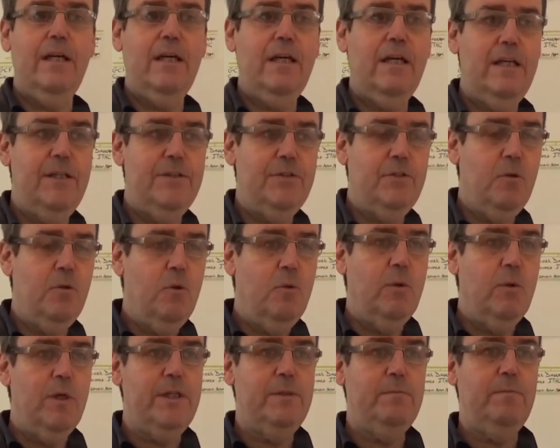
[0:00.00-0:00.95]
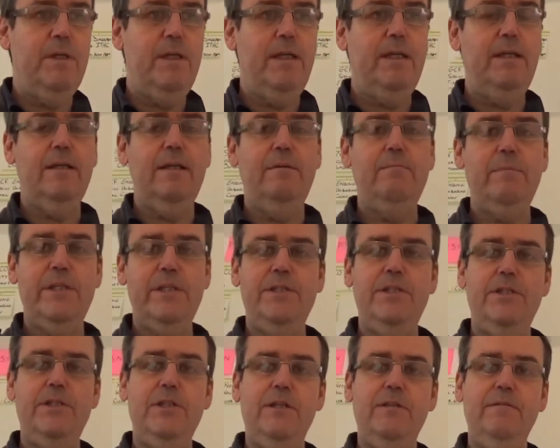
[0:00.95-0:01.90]
has always been a
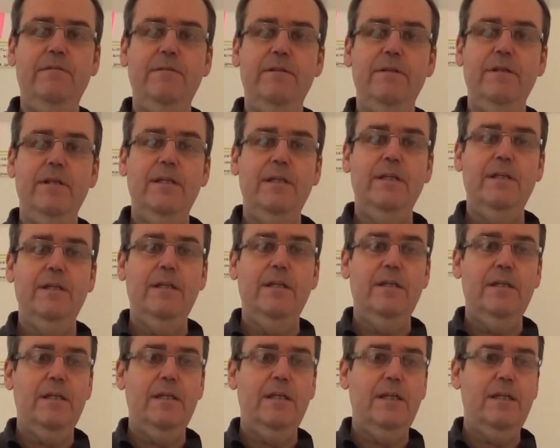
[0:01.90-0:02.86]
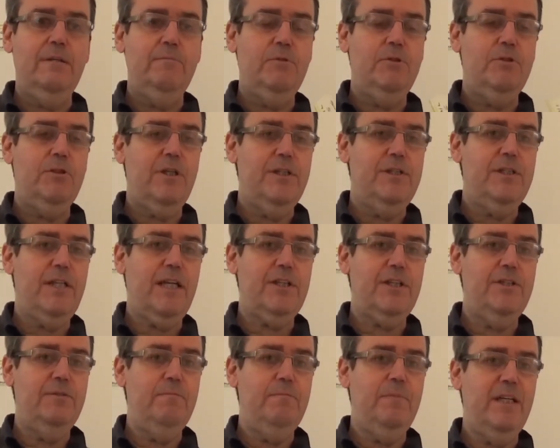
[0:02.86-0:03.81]
messaging
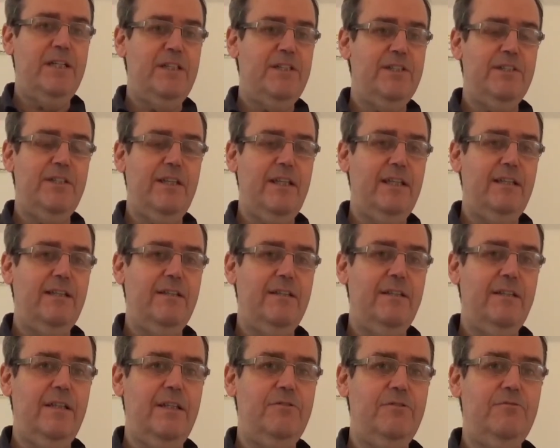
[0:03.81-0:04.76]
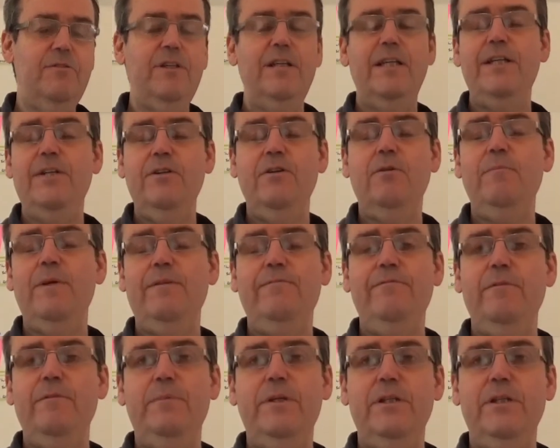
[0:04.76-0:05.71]
transaction-based thing that is really not meant
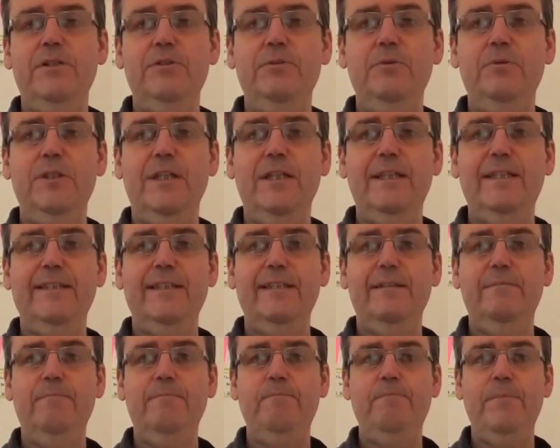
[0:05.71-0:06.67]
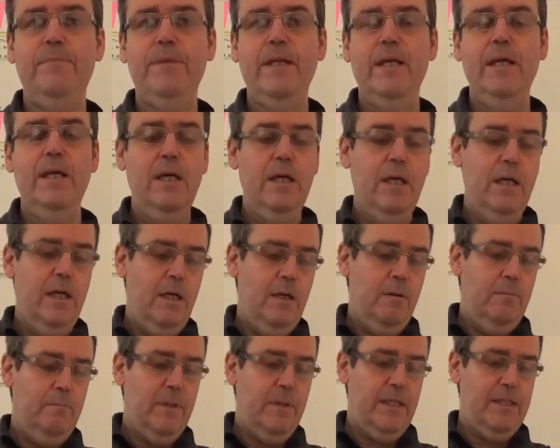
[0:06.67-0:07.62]
for personal data.
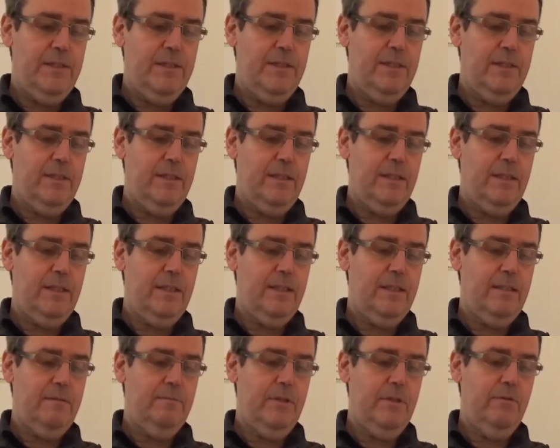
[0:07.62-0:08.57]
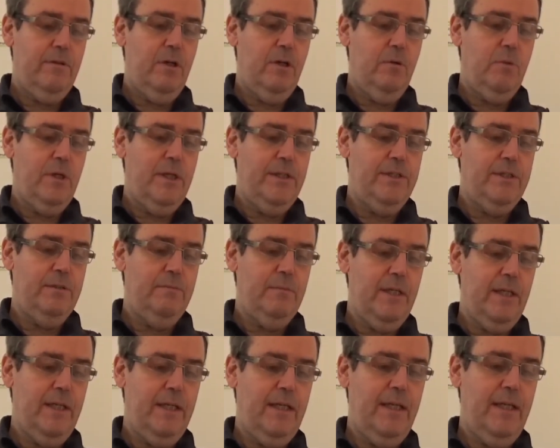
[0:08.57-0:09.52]
But there are ways to
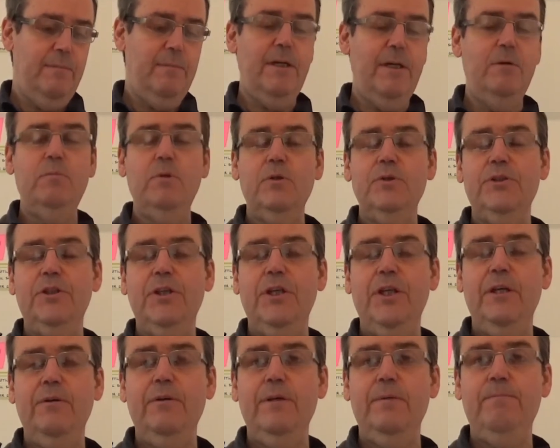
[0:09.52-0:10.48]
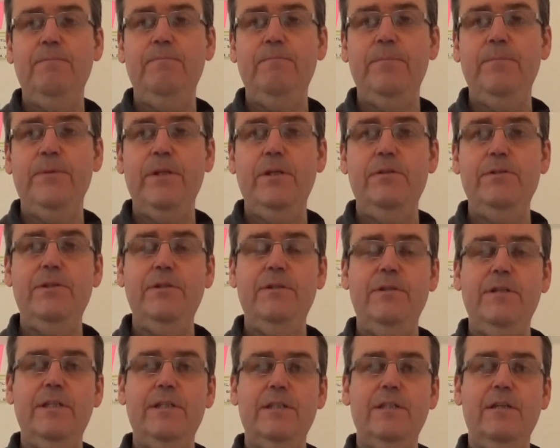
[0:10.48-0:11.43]
make email more secure using
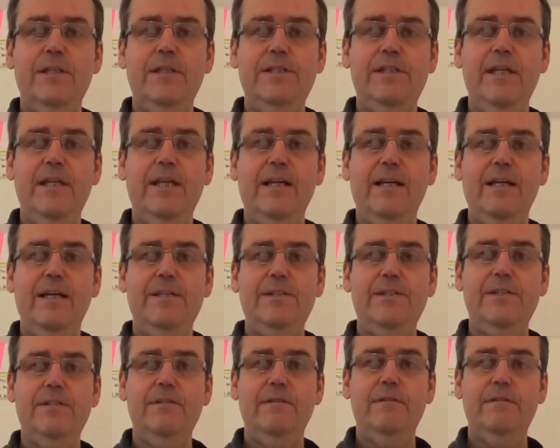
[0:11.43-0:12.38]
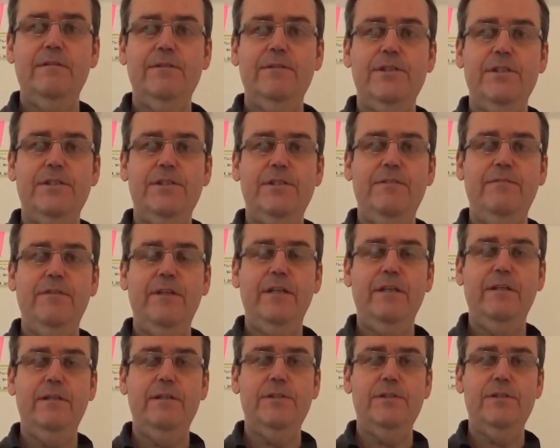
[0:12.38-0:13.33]
things like TLS
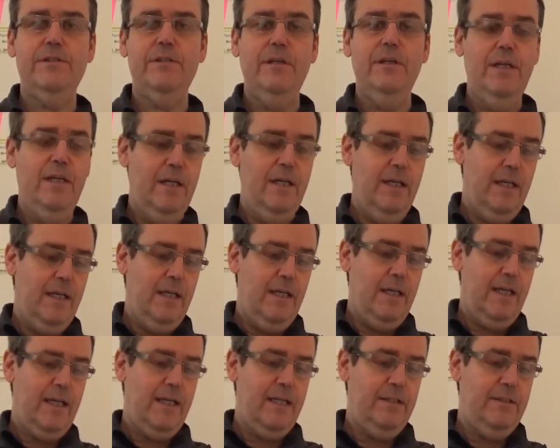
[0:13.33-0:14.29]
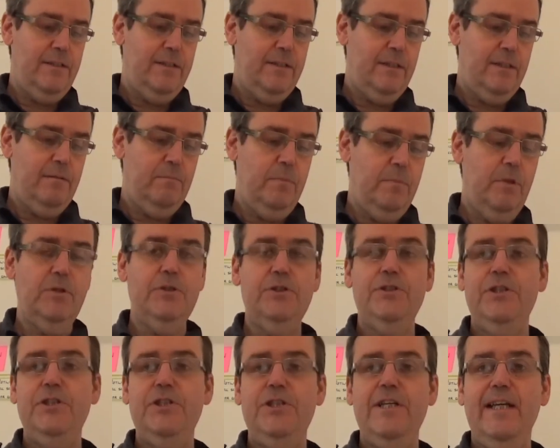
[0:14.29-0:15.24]
certificates and
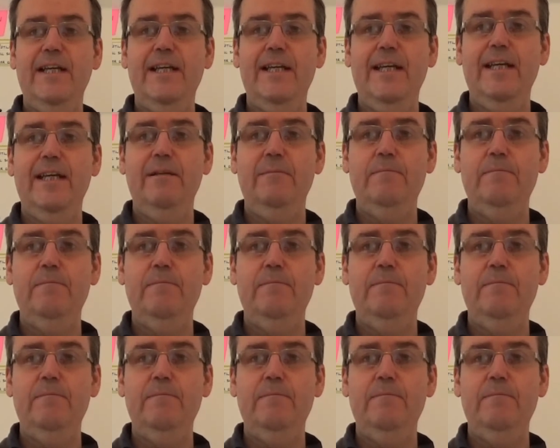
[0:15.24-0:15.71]
posture checking.